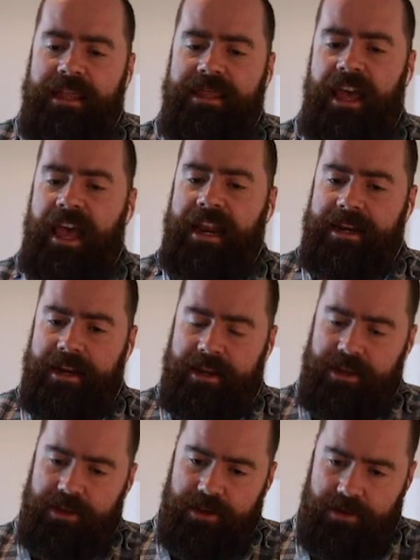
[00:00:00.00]
Then
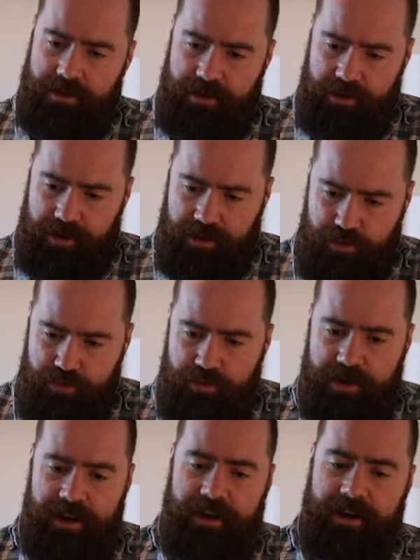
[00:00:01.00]
you
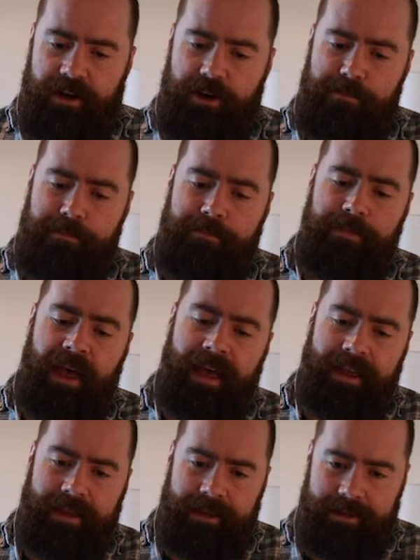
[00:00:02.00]
can loop
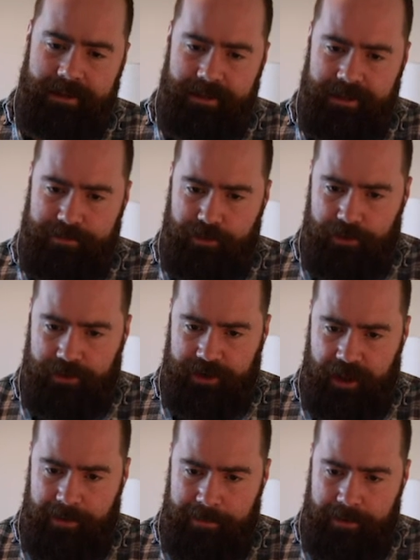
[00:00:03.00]
back into
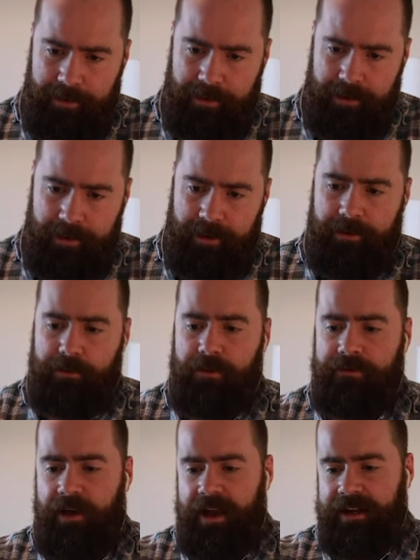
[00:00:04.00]
prototype,
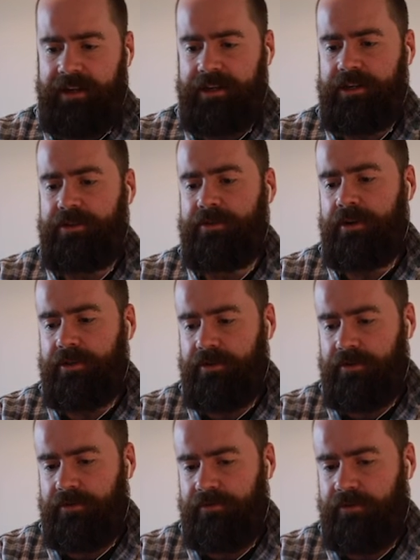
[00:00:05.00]
refine it,
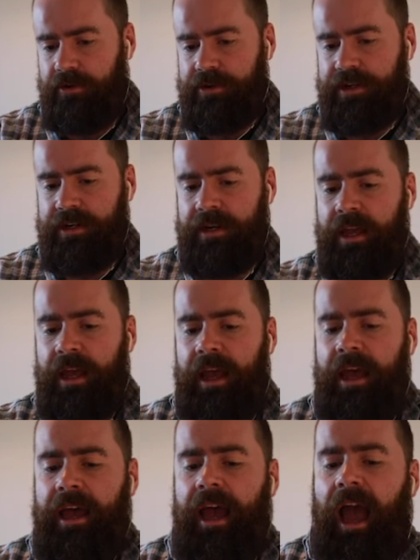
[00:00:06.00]
do another version,
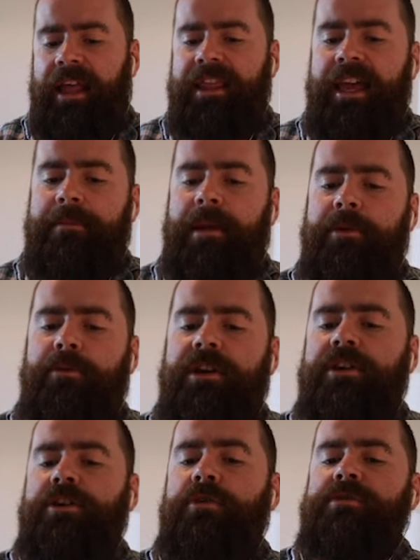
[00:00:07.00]
and then maybe
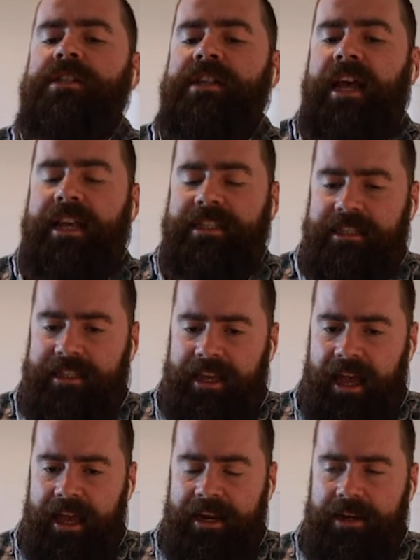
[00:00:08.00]
when you go to test
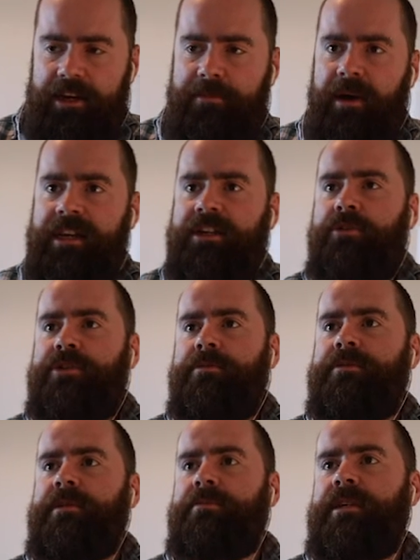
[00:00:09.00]
again, you might go to
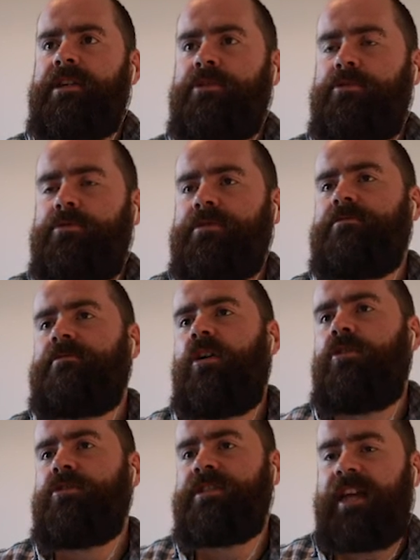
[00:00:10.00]
somebody who
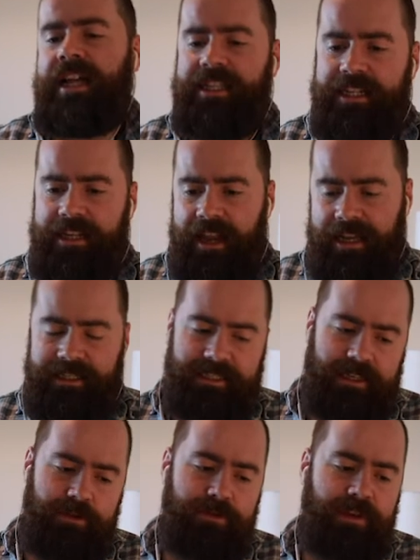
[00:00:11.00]
understands it less,
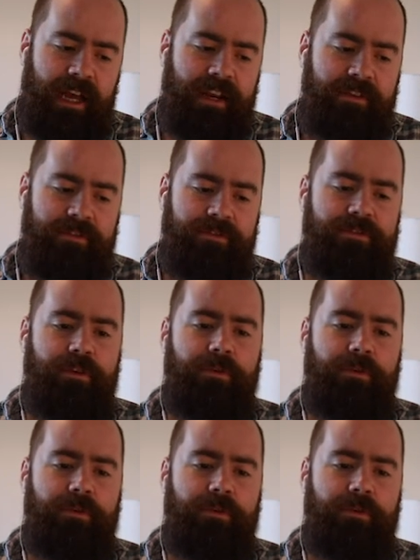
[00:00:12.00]
who kind of